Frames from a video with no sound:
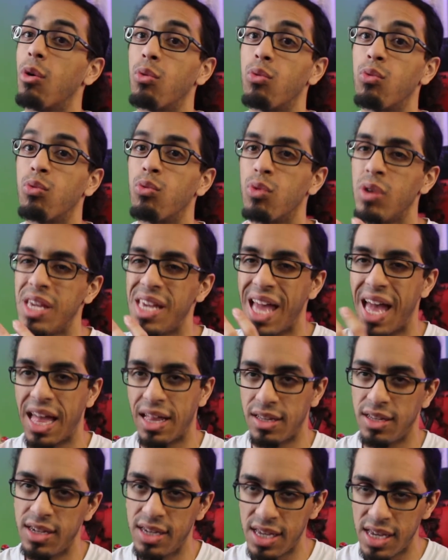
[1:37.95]

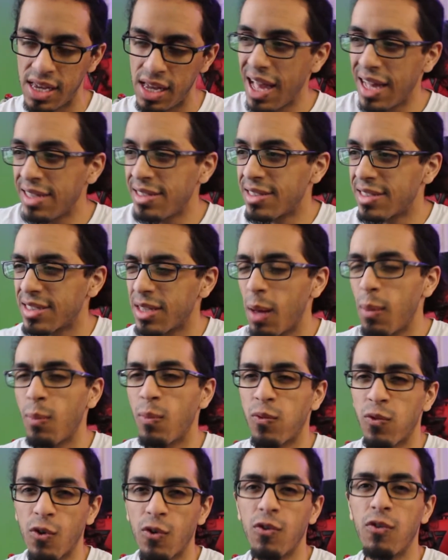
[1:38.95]
reality and some
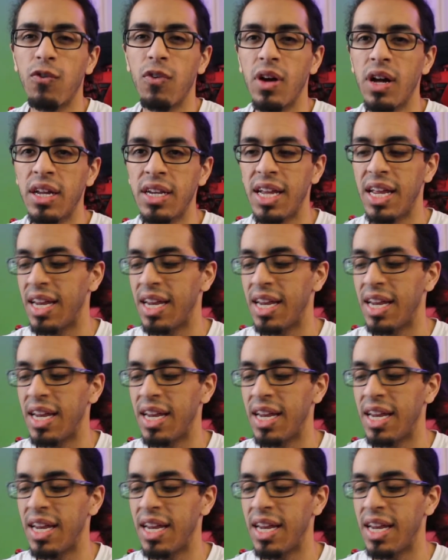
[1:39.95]
for fun.